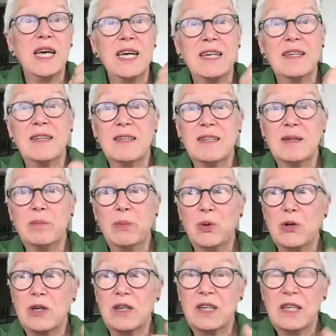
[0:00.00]
had a little
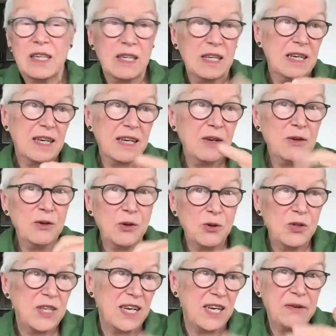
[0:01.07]
more, I don't
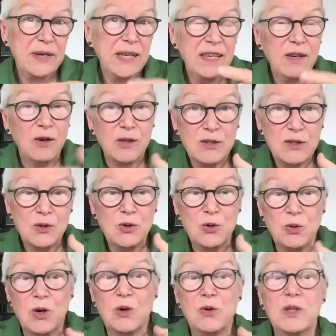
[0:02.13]
know, daring also to
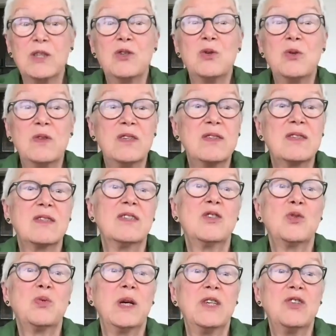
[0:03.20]
go into these
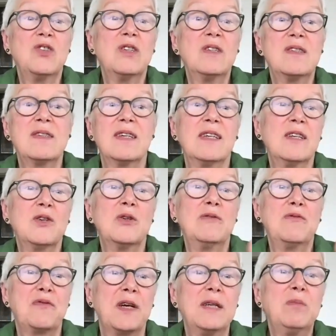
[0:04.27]
situations and
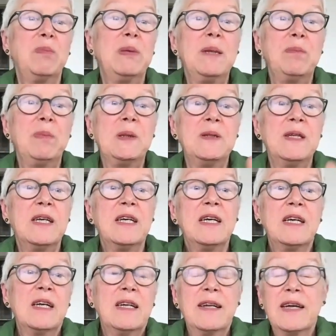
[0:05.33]
confront people.
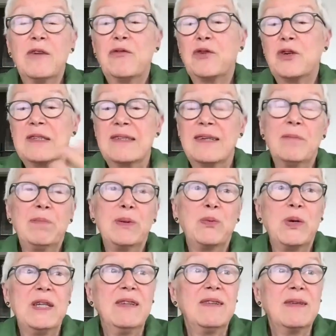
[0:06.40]
Like, for example,
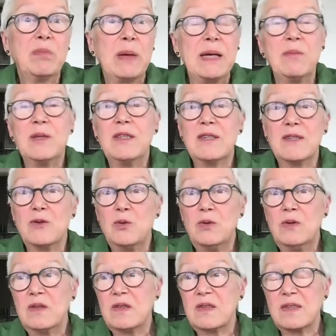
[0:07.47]
when the Bremen
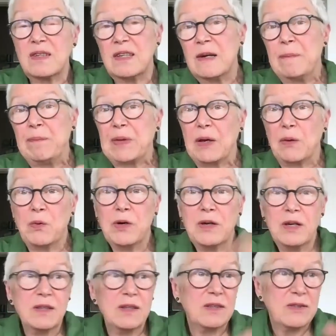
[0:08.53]
students
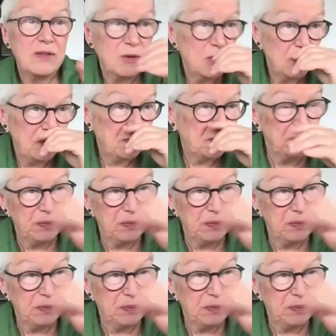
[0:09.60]
were sort of